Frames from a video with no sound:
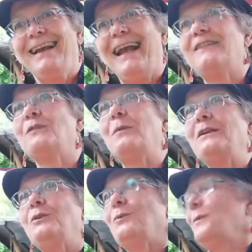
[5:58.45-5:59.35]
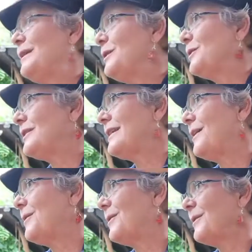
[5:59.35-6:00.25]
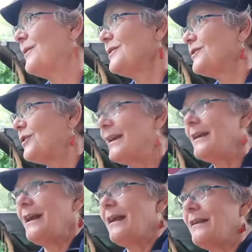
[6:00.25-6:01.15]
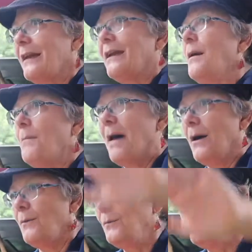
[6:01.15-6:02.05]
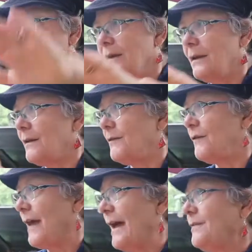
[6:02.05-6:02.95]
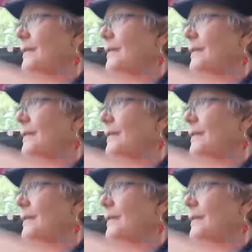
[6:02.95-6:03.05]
And so when you looked at our shoreline, it had like a mound, and then a flat,